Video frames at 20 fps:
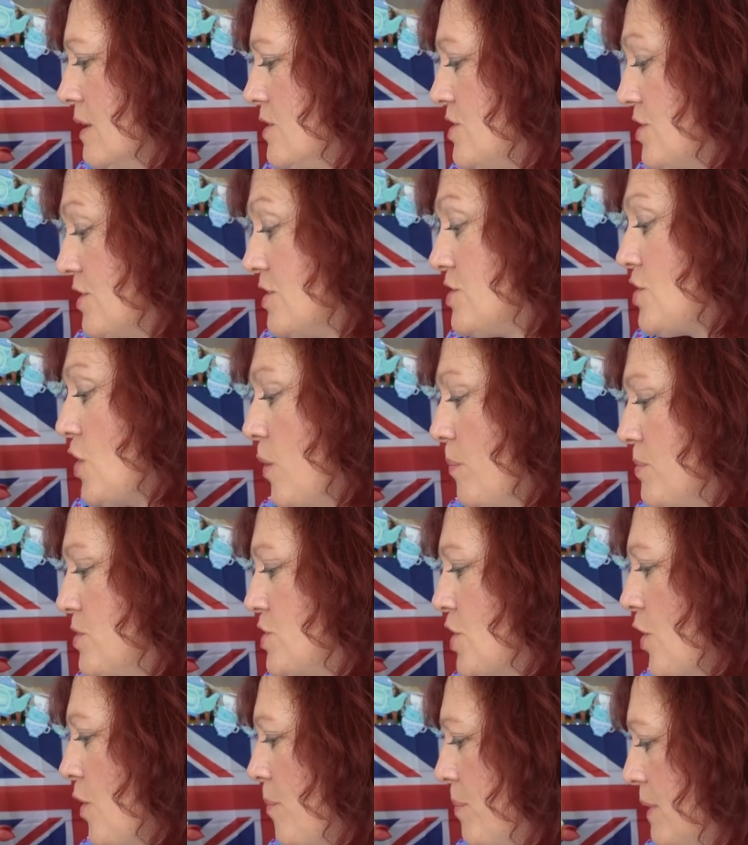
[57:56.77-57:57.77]
to the top
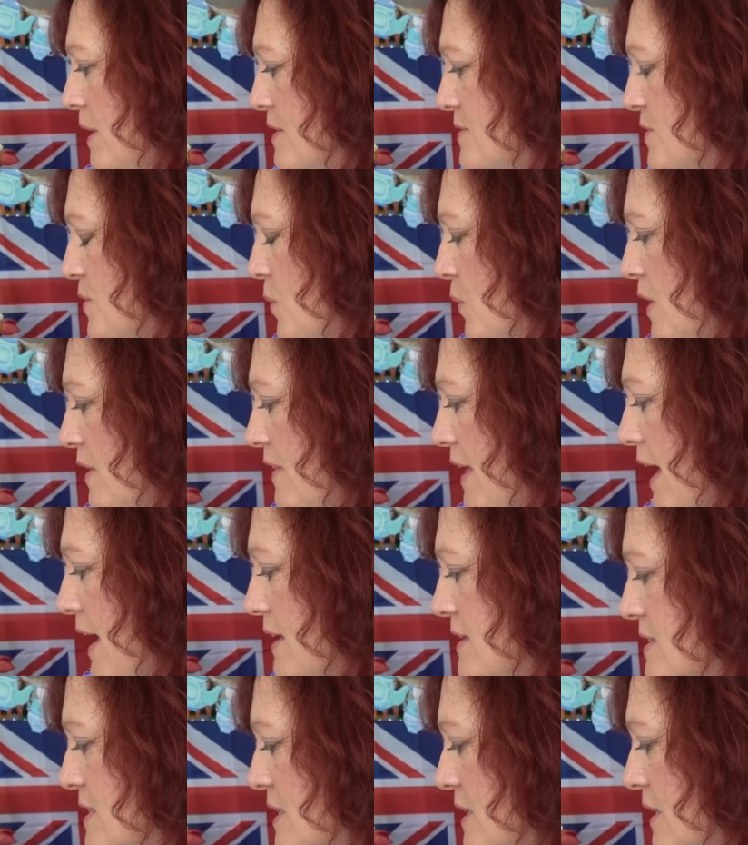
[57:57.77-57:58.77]
job, let's call it
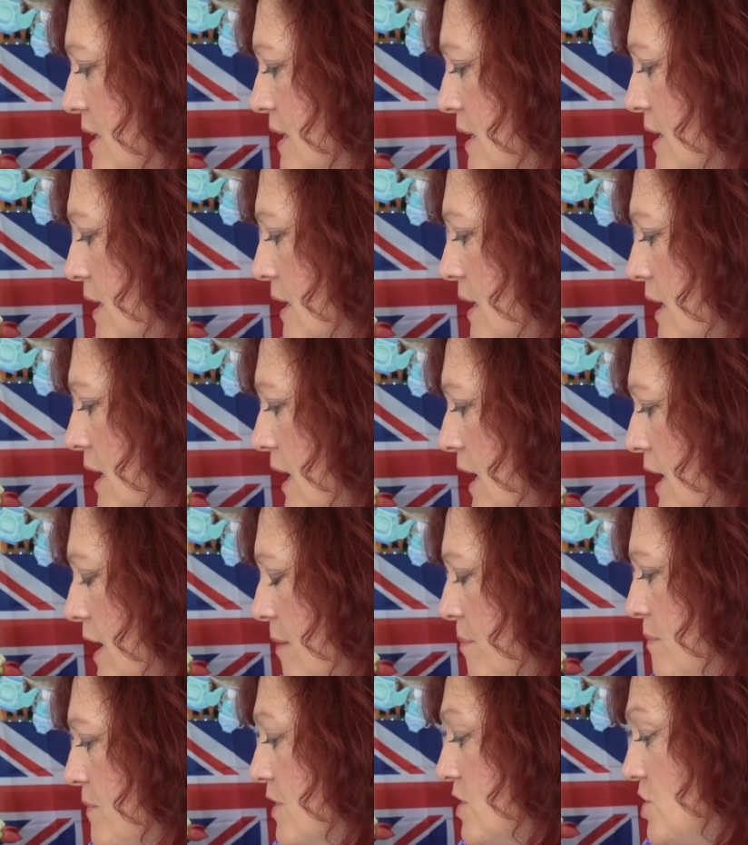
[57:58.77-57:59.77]
that.
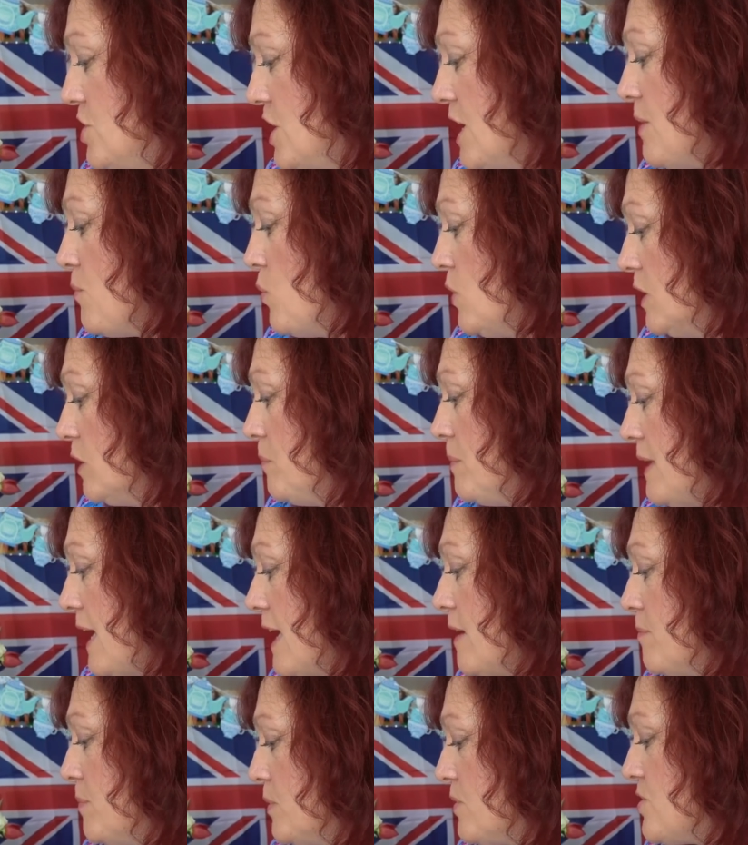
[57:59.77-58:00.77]
That she will be
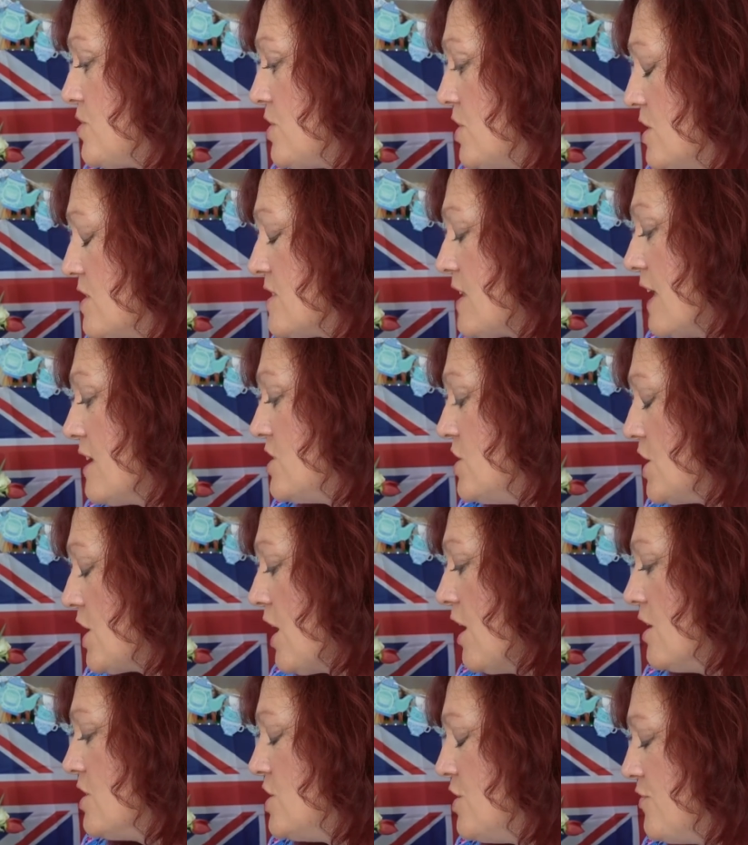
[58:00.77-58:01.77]
able to, it's like she
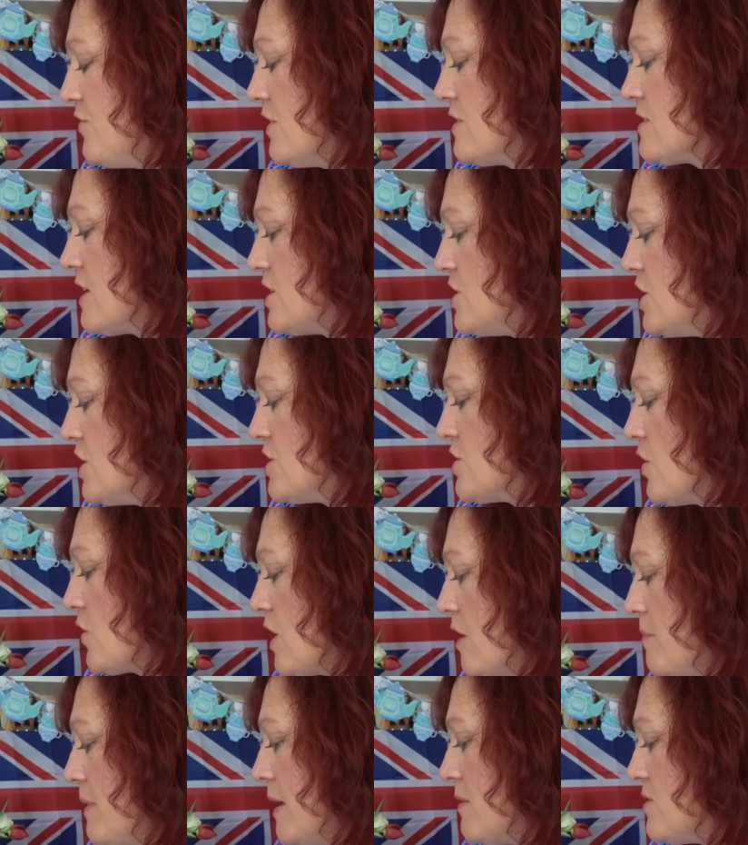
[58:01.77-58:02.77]
can't, she feels like she's not going to be